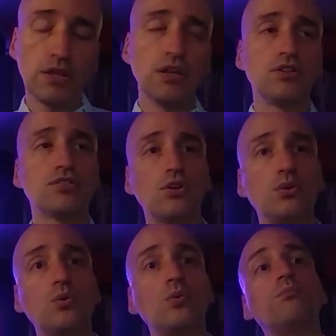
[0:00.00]

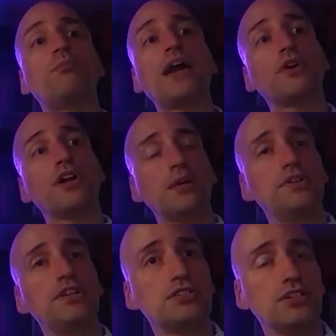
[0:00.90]
So my
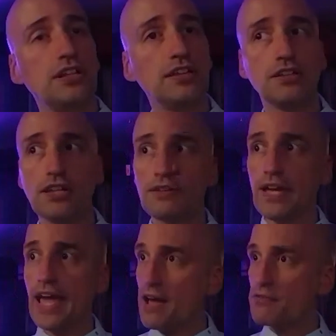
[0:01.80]
recommendation is, if
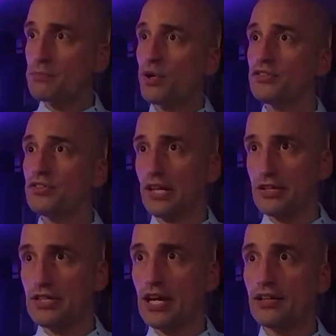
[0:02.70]
you haven't bought
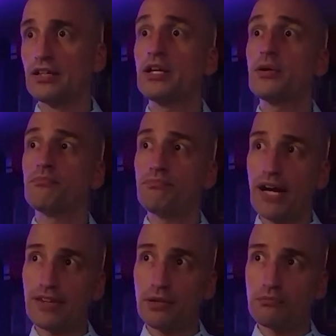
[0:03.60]
tickets yet,
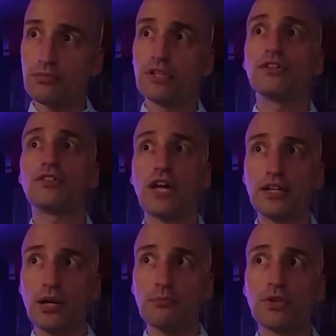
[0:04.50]
buy them, sign
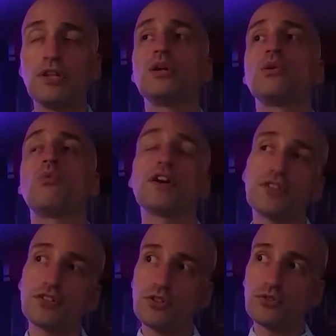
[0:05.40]
up, watch
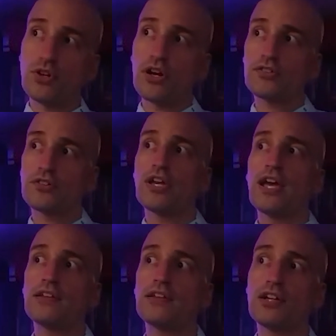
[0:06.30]
their two talks,
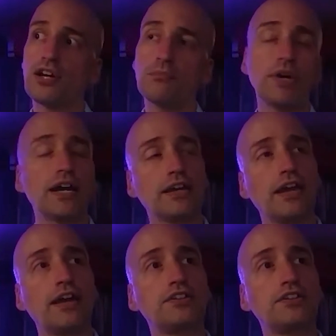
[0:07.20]
and then come back and